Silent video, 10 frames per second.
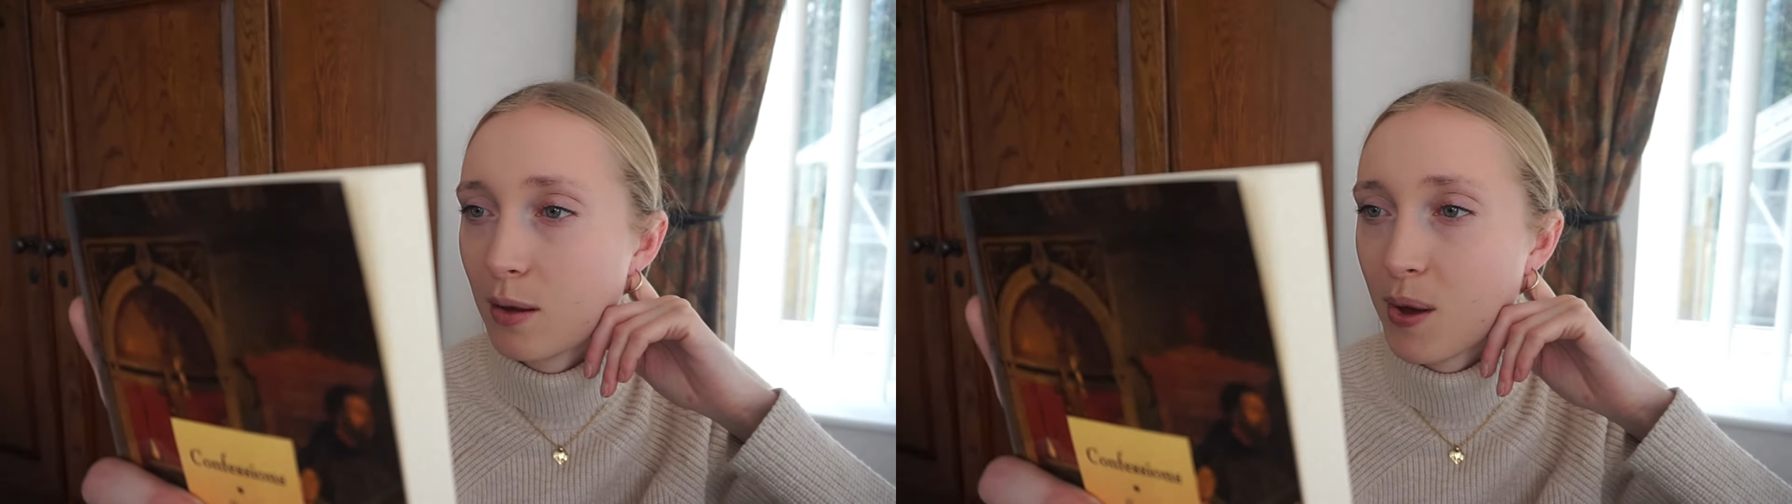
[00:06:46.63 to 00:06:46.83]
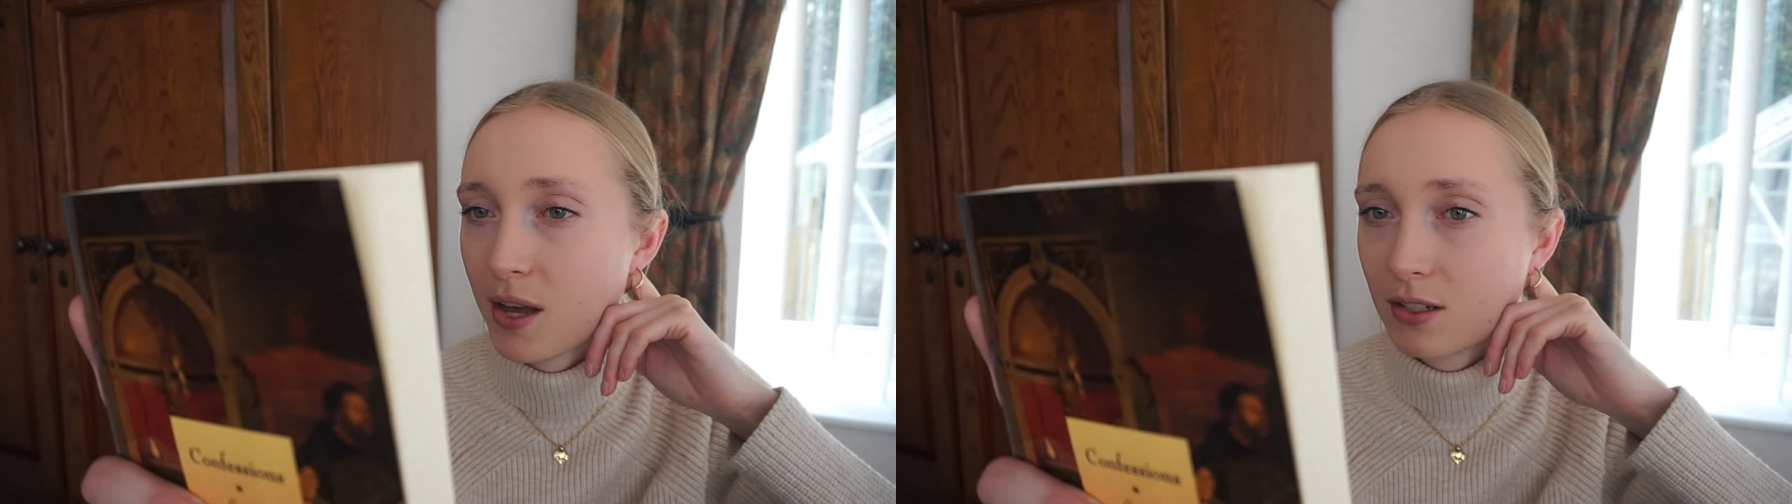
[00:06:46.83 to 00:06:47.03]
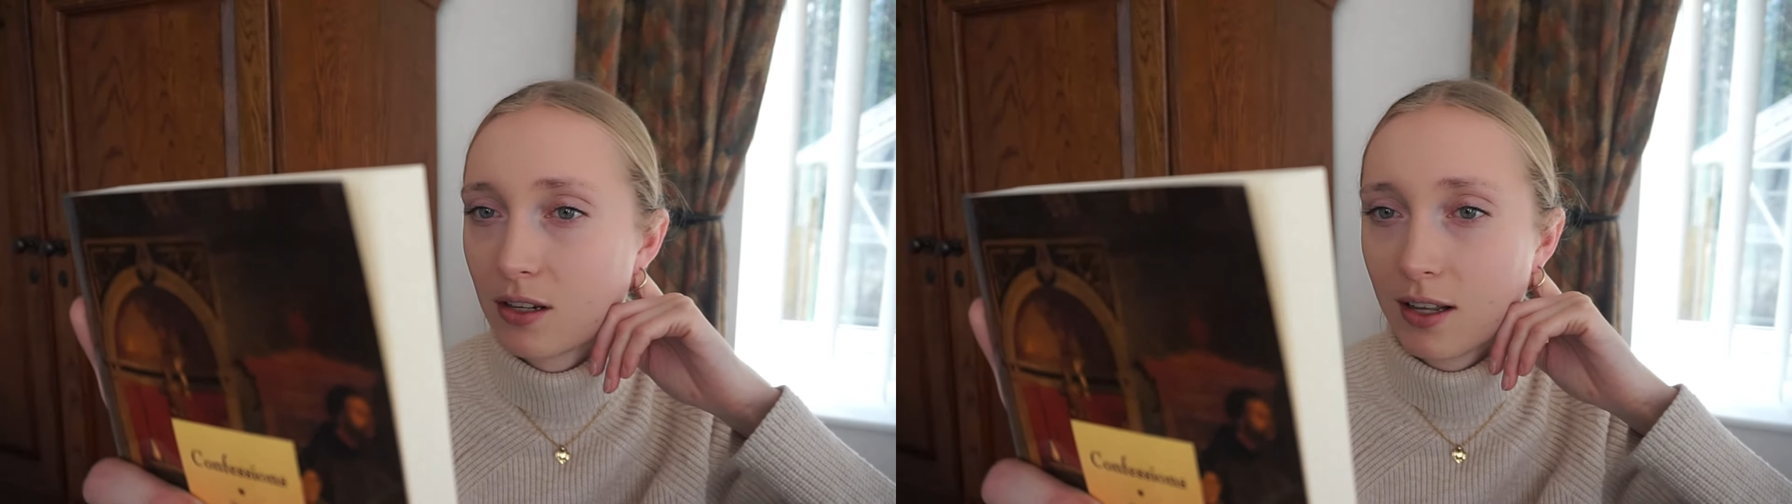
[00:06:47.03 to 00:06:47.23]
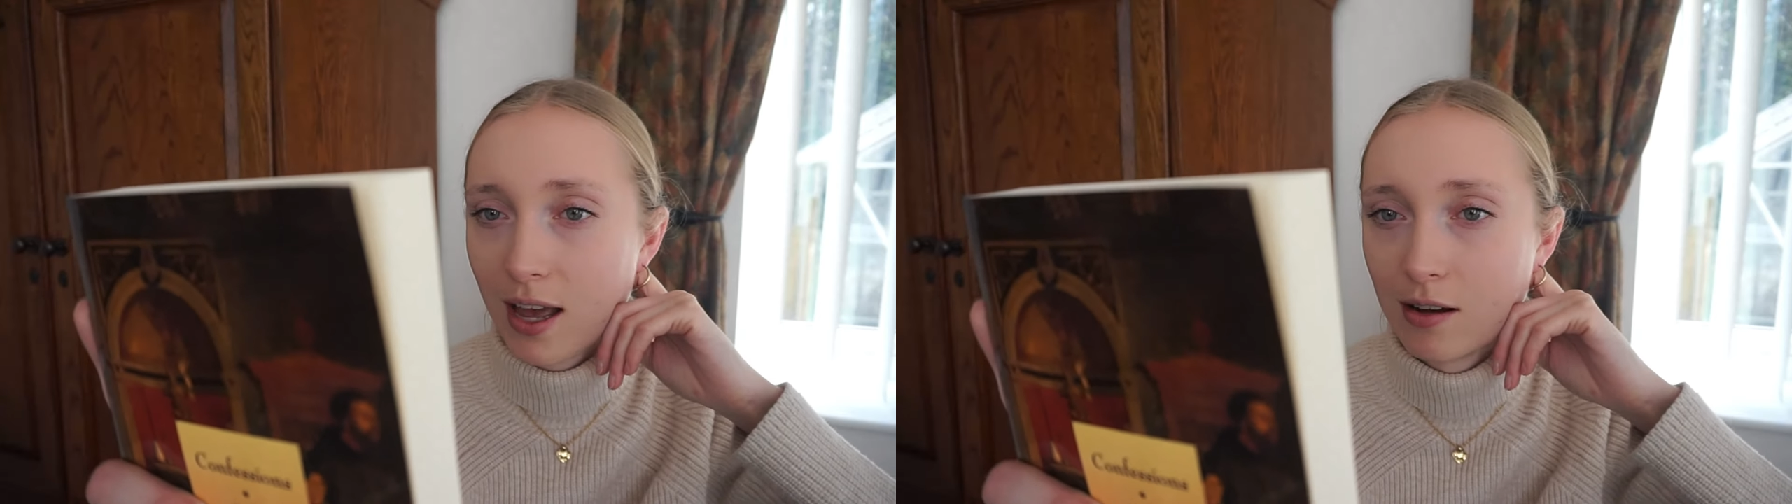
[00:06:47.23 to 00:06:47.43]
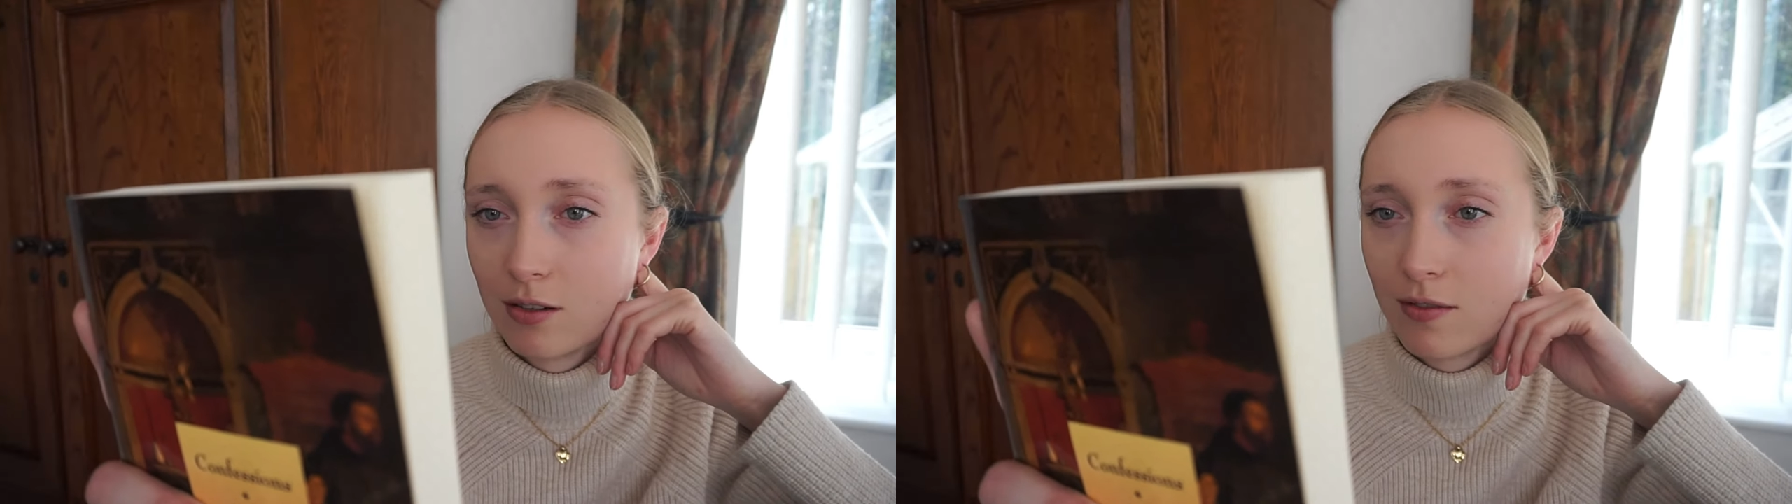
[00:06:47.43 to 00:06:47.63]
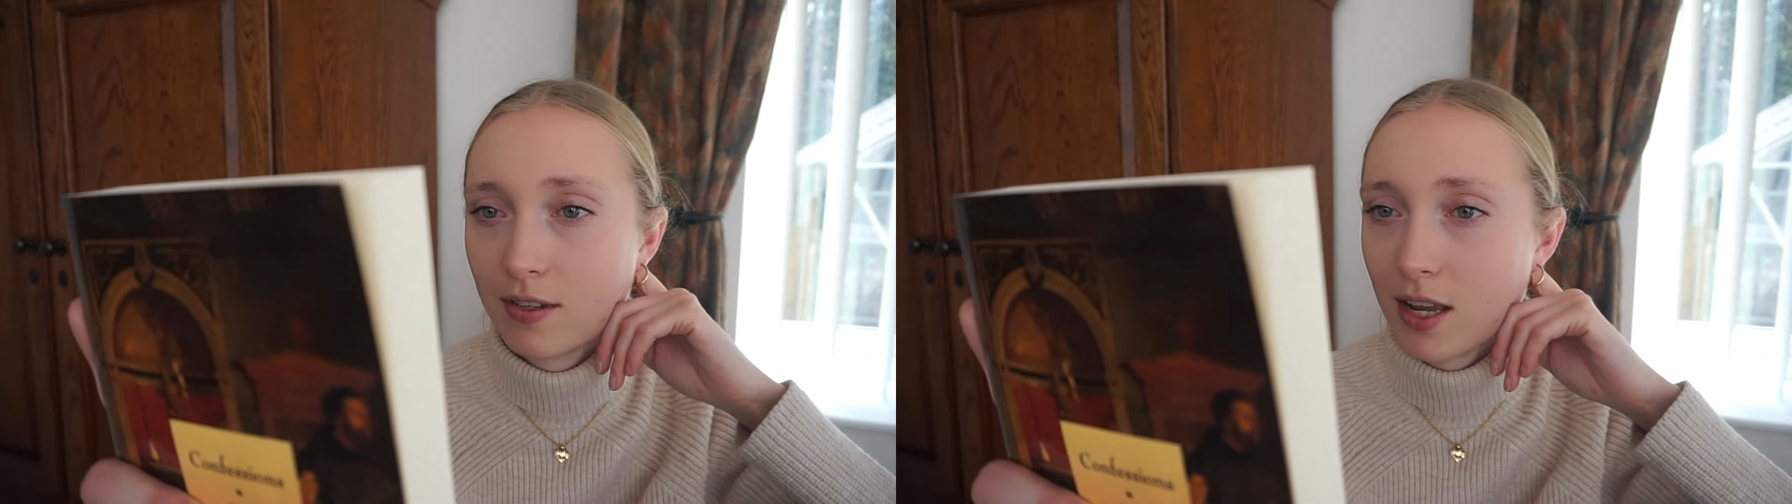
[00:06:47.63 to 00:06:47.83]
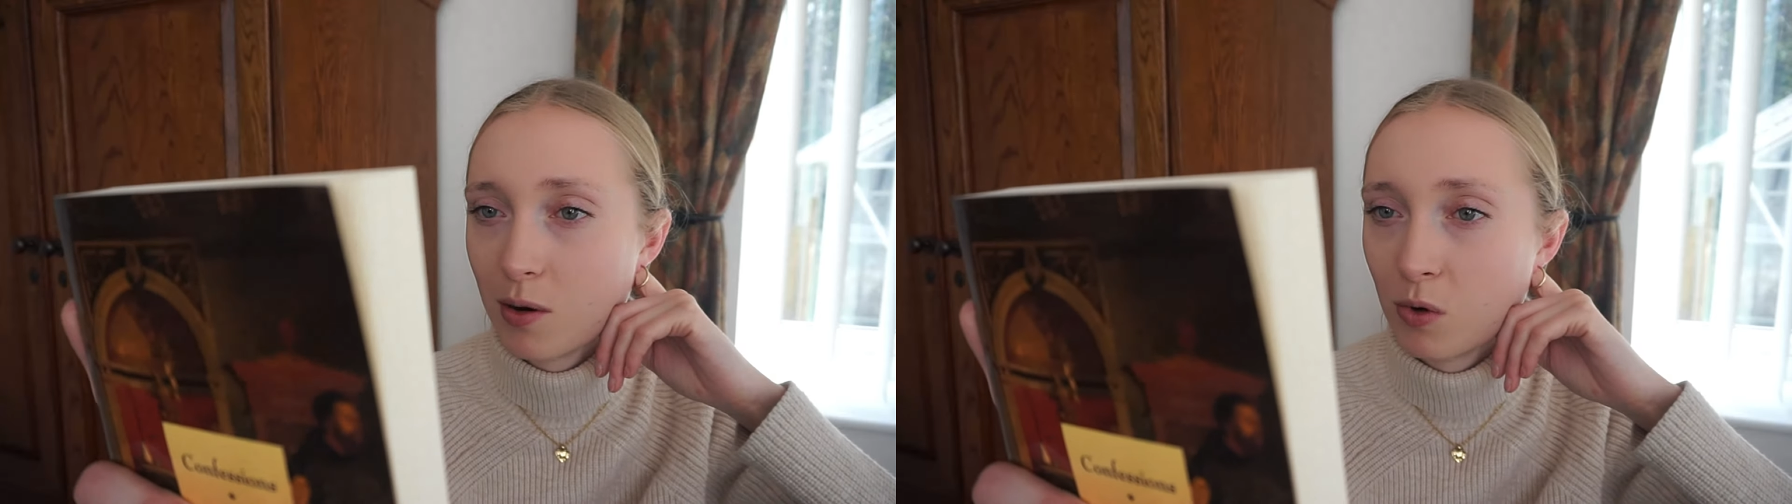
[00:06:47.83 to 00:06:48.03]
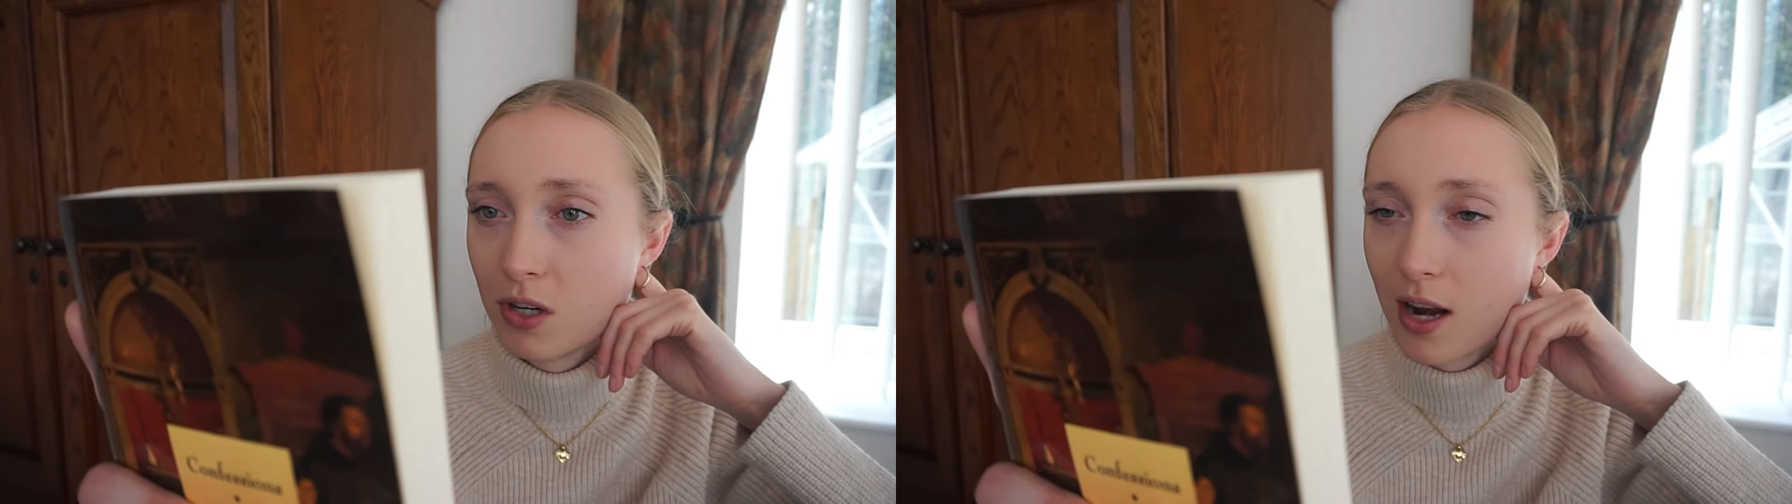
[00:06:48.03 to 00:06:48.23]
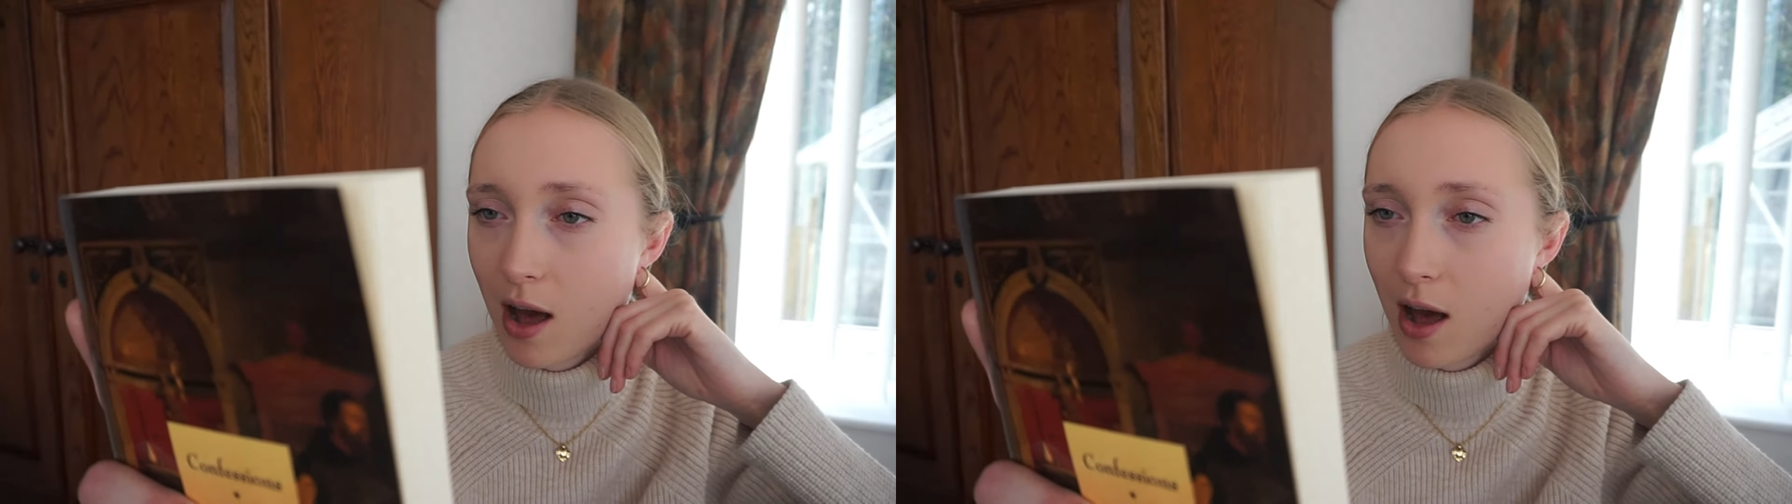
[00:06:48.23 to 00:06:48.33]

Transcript: personal account of his inward and